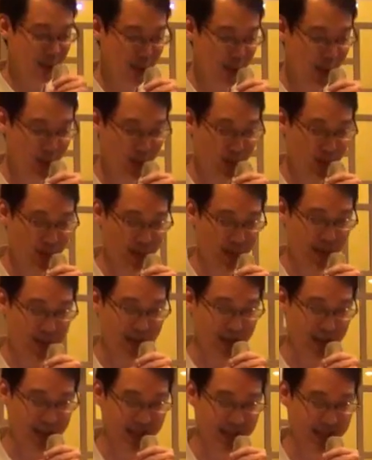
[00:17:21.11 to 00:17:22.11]
so?
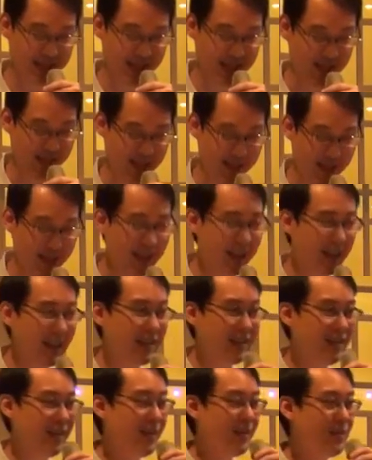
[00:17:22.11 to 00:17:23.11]
Because
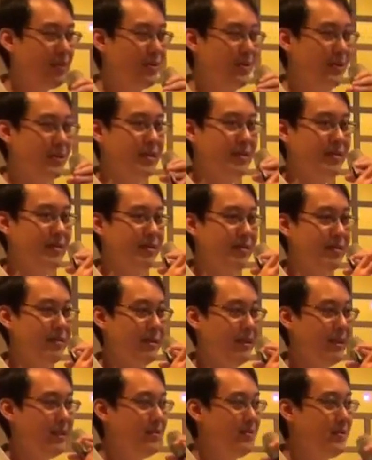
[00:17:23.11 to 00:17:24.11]
of
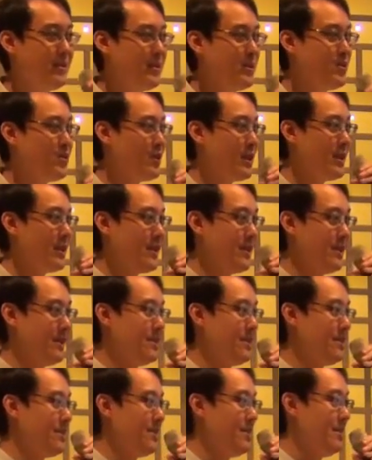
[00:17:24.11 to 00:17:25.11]
the area where
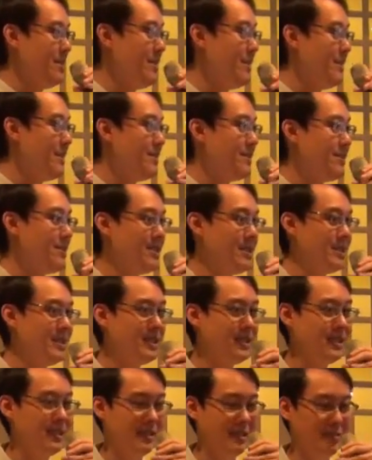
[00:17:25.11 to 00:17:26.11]
he and
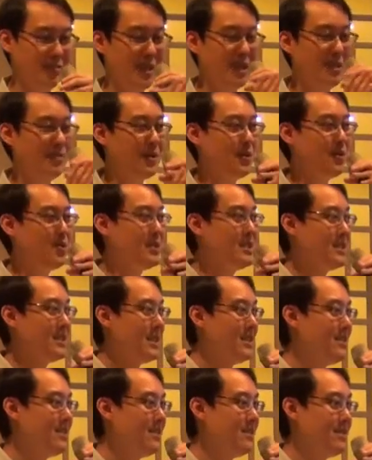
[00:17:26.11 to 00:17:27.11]
his people
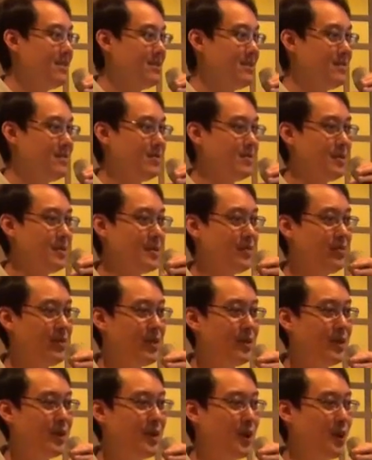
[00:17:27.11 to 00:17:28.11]
resided was
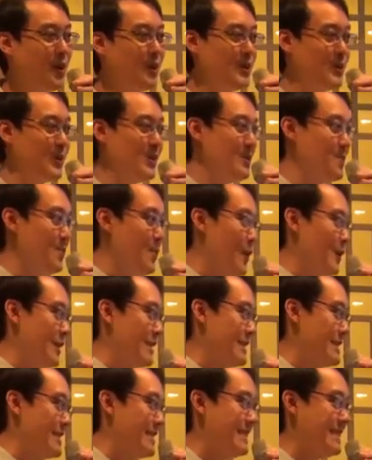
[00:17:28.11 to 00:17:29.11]
very close to the
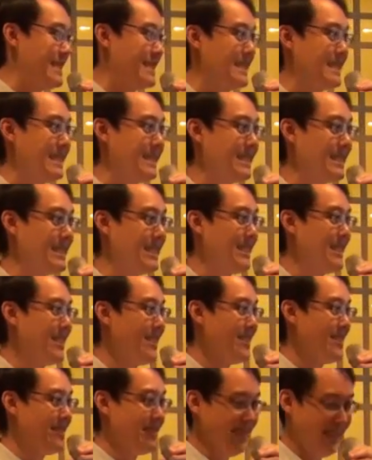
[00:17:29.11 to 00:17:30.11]
borders.
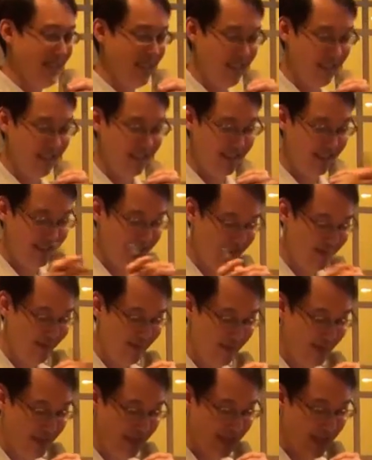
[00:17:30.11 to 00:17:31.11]
Okay, and there
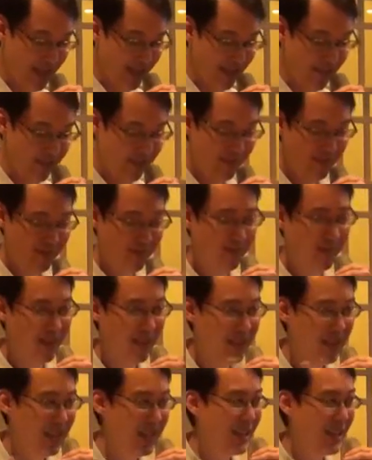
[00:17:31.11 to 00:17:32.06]
was some